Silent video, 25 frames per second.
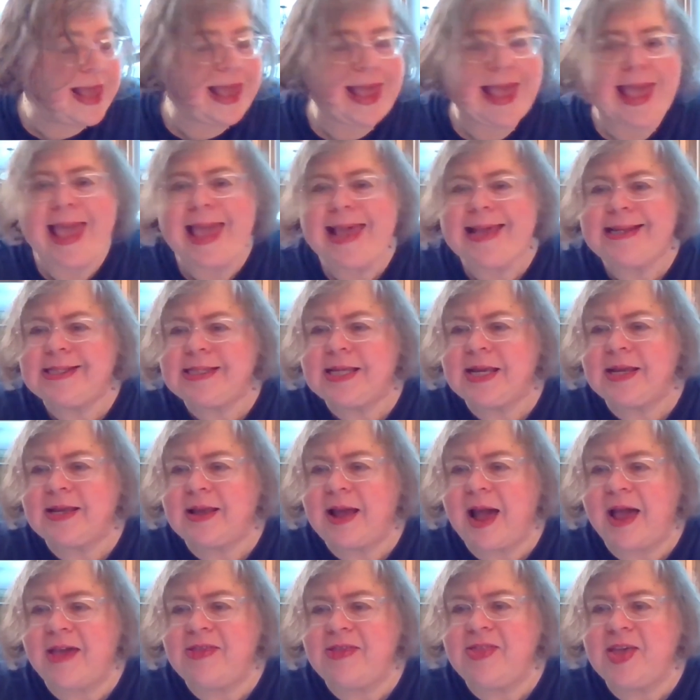
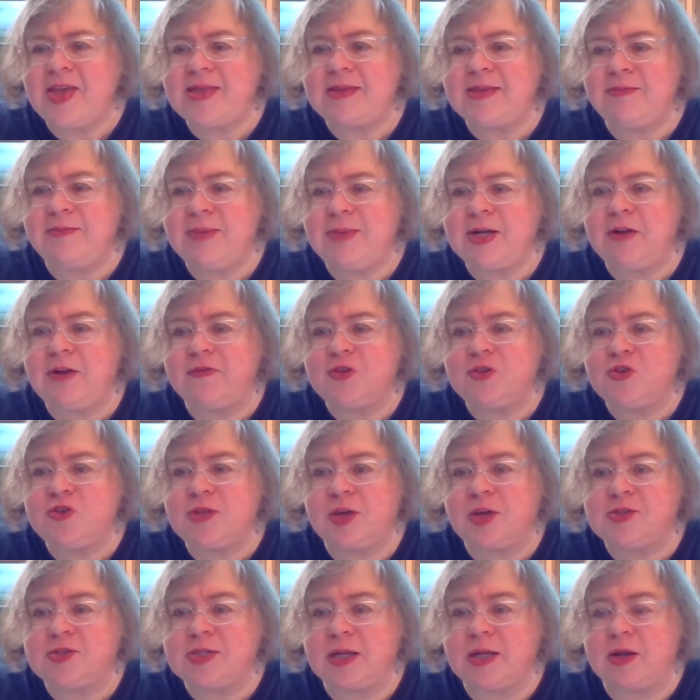I think the middle of
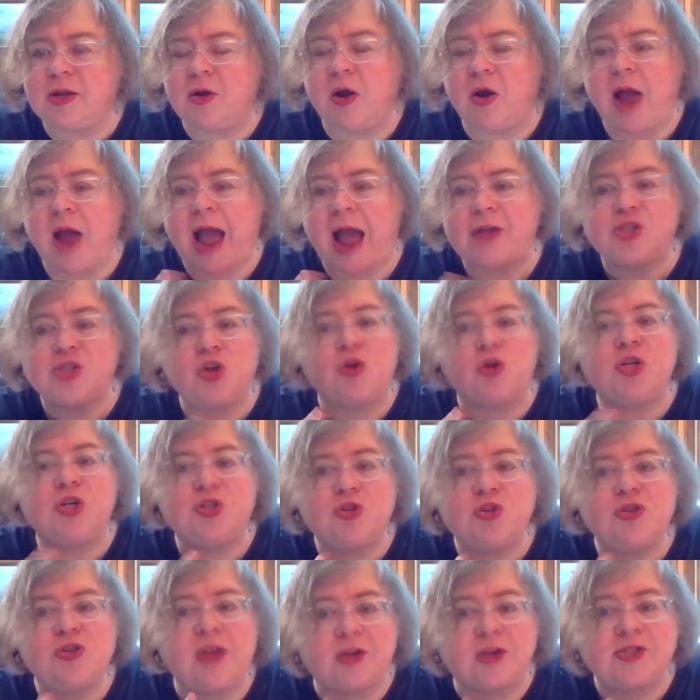2000, actually, or
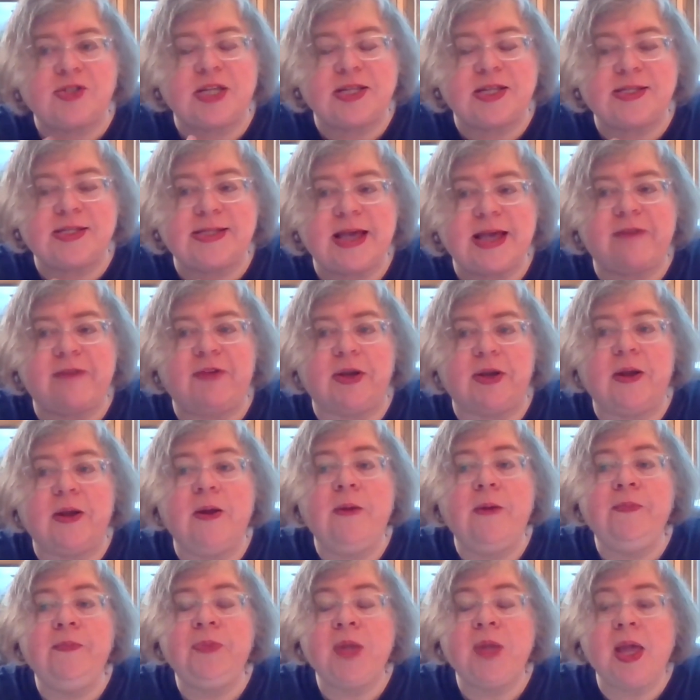2007.
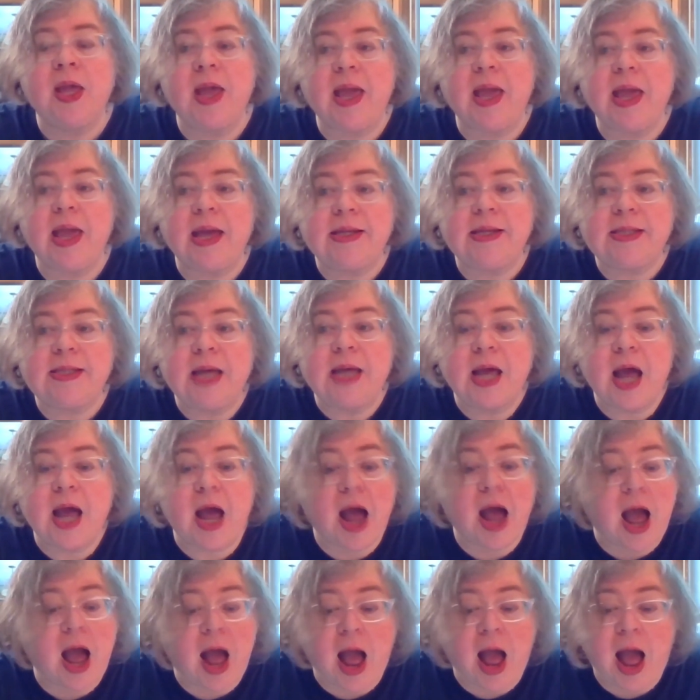And
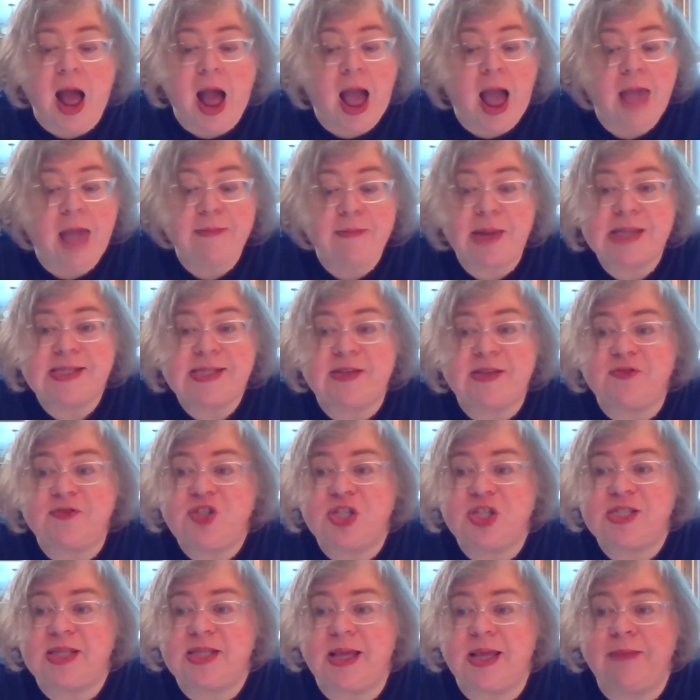I must have
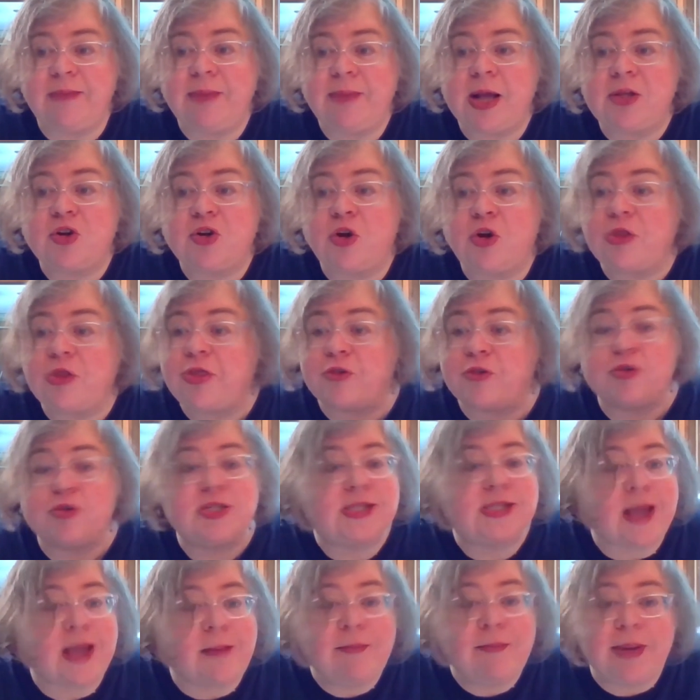just emailed her through
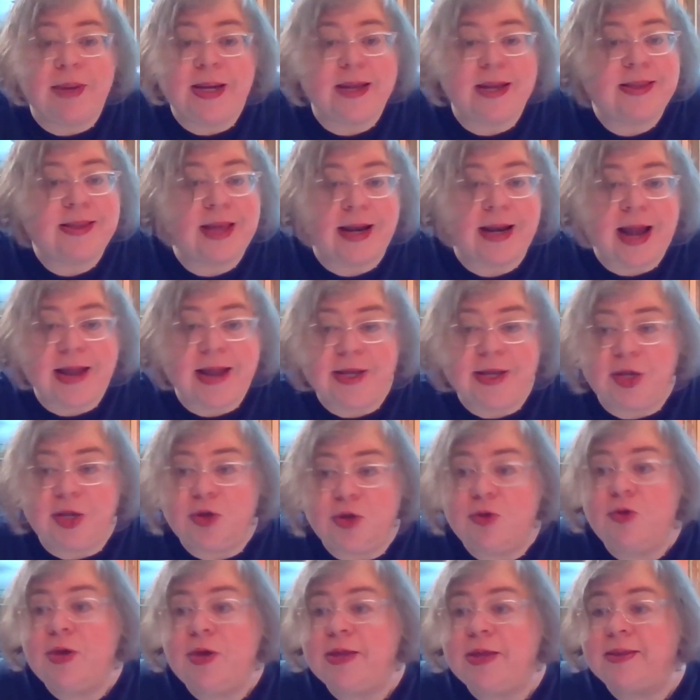somebody that I
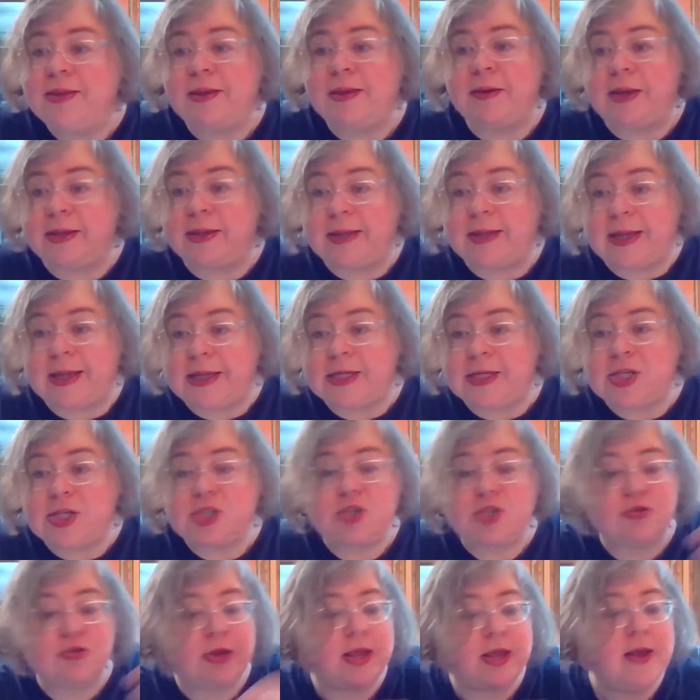knew in the in the
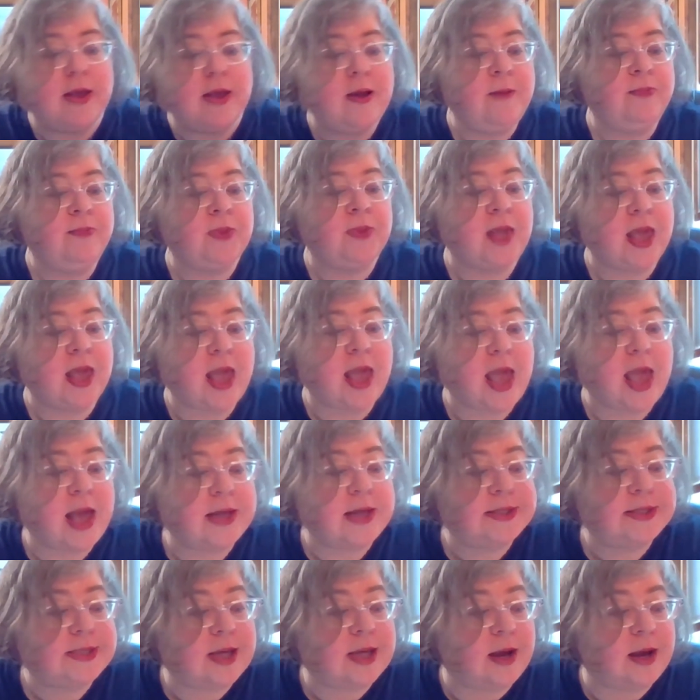industry.
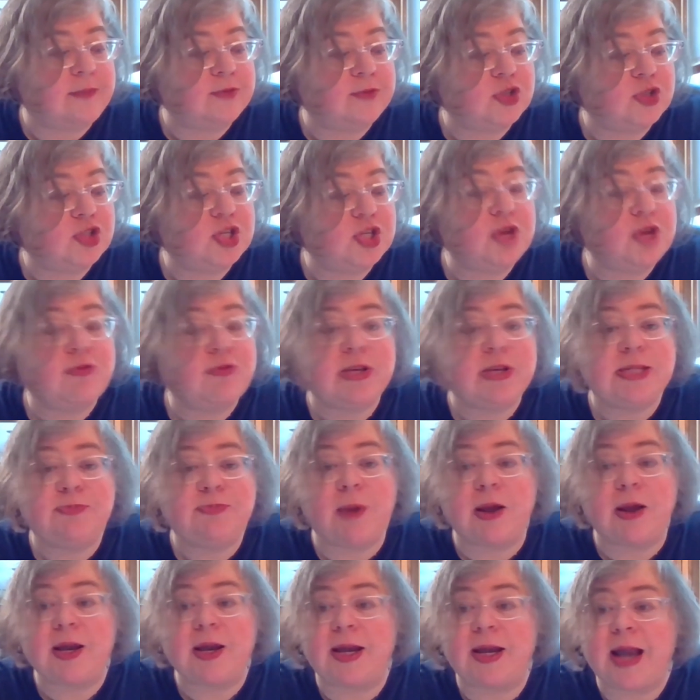And um, she
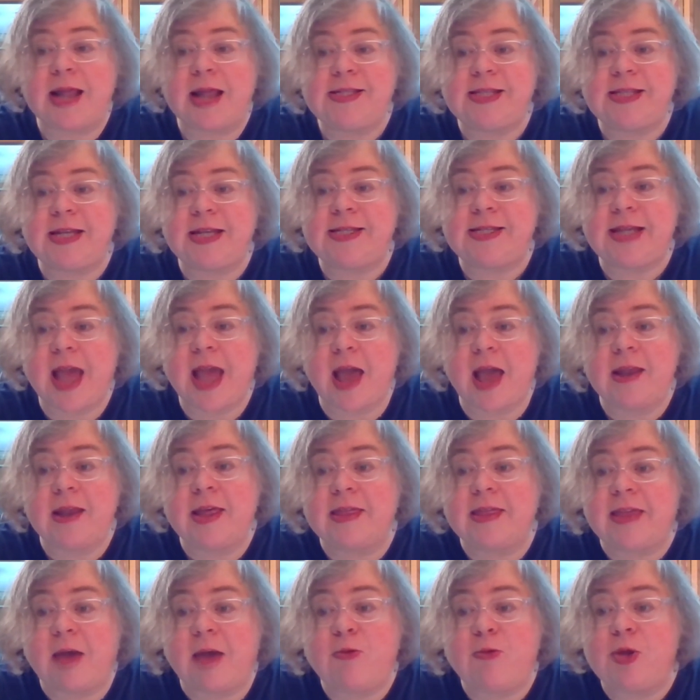responded, and I said,
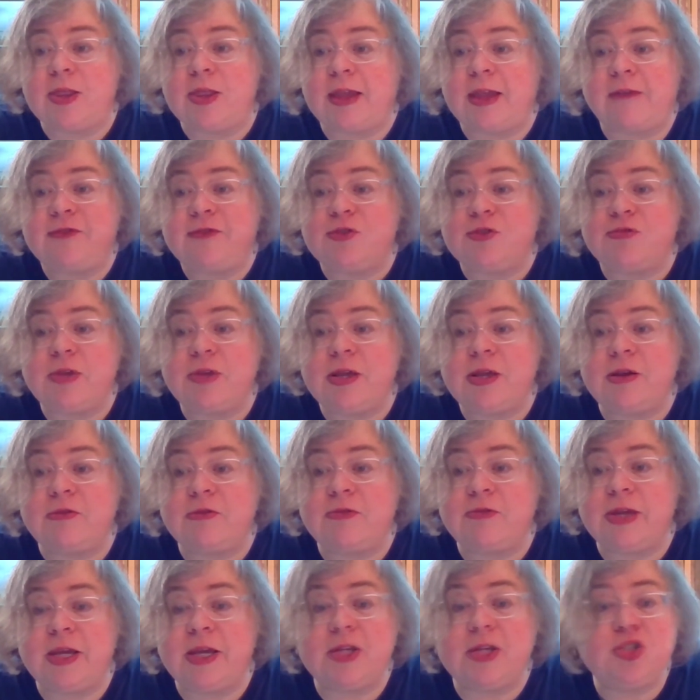Tanith, I would love to re
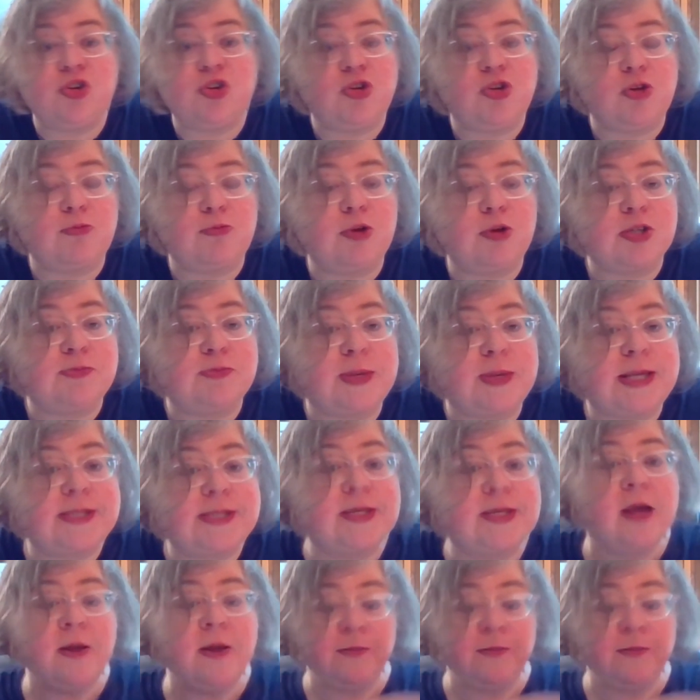reissue your books because